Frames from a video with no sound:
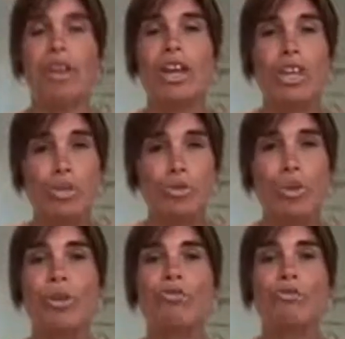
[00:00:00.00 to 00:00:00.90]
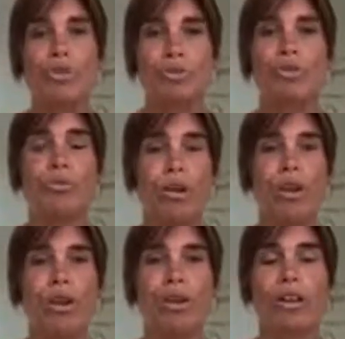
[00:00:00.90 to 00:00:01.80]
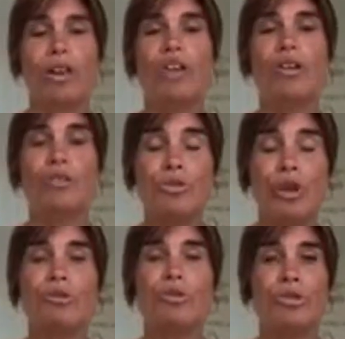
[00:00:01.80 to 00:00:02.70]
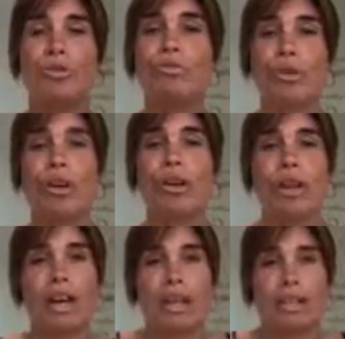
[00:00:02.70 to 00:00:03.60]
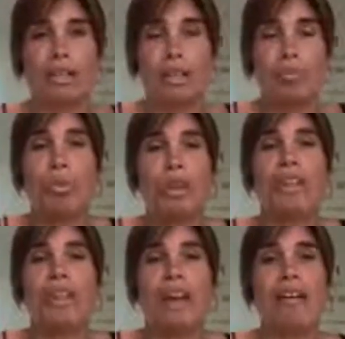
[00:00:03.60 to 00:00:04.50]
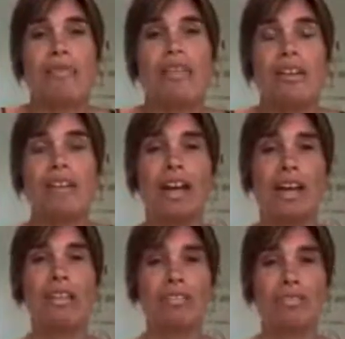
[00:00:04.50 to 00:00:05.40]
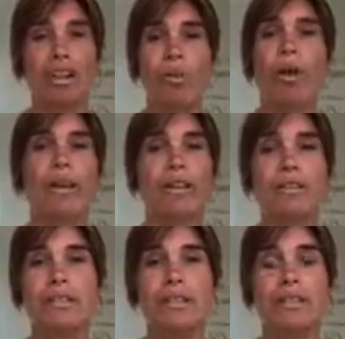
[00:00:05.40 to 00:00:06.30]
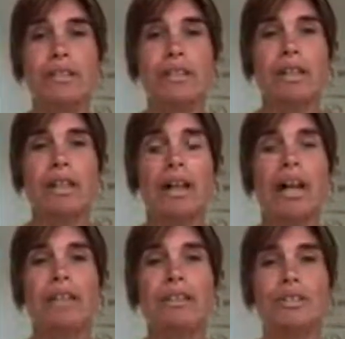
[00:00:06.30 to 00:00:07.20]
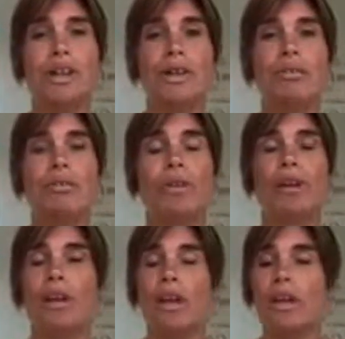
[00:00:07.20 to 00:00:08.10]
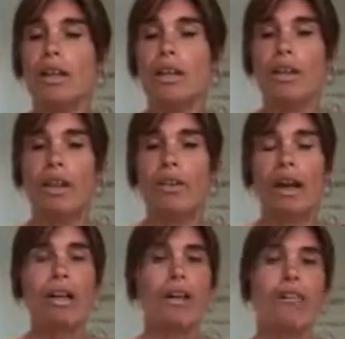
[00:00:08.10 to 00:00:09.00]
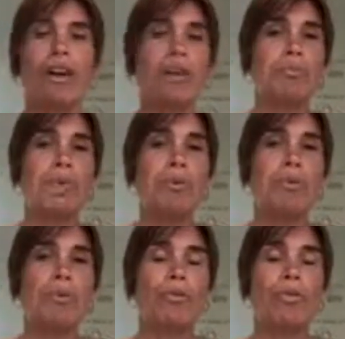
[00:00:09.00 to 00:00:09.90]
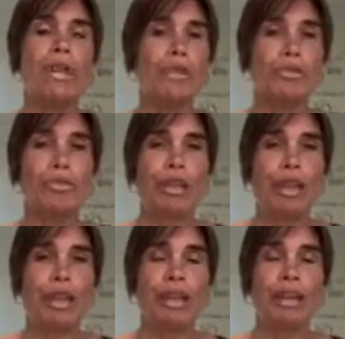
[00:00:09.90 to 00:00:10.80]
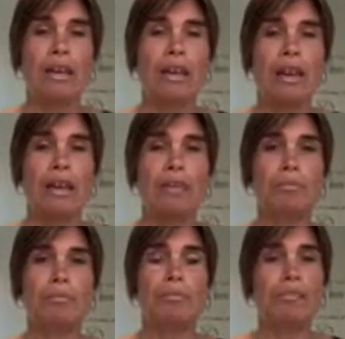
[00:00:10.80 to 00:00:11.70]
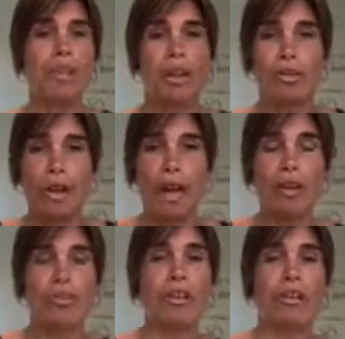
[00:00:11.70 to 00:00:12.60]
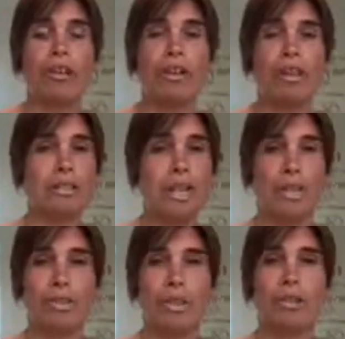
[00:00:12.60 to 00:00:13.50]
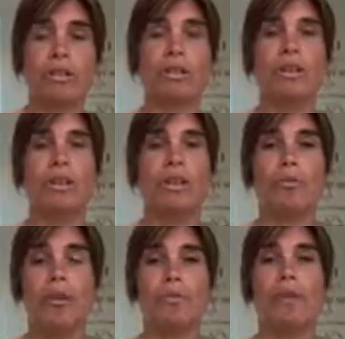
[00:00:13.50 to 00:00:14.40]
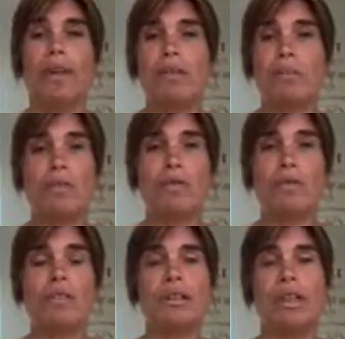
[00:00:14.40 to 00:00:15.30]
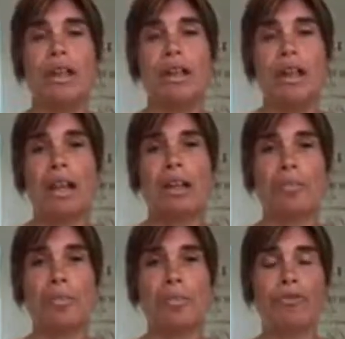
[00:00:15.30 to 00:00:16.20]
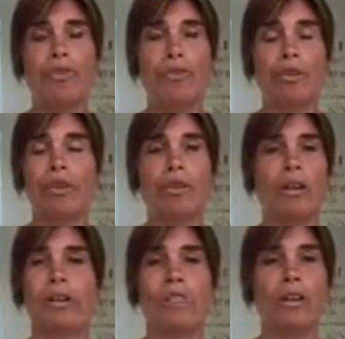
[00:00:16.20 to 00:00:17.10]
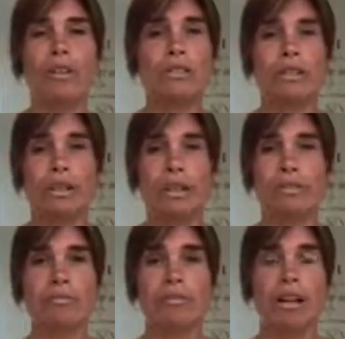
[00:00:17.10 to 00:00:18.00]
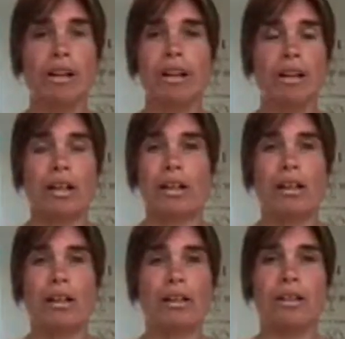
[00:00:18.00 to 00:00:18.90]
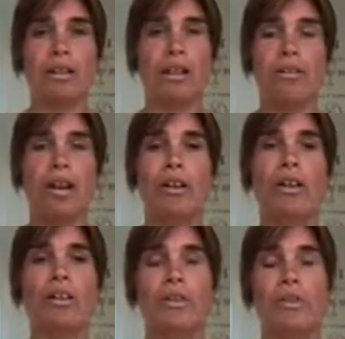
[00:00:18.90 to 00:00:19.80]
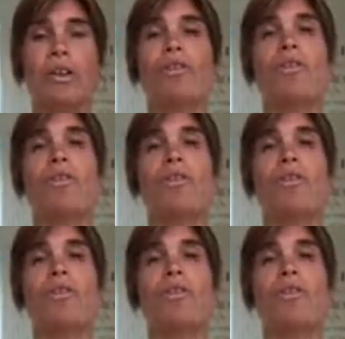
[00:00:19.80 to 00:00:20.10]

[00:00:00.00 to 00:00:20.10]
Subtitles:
You don't do the work. You don't do the work and put in the effort that is required. And so, and I've had people literally, have a session with me booked, and an hour before they'll go, I'm really sorry, I can't, I can't do it.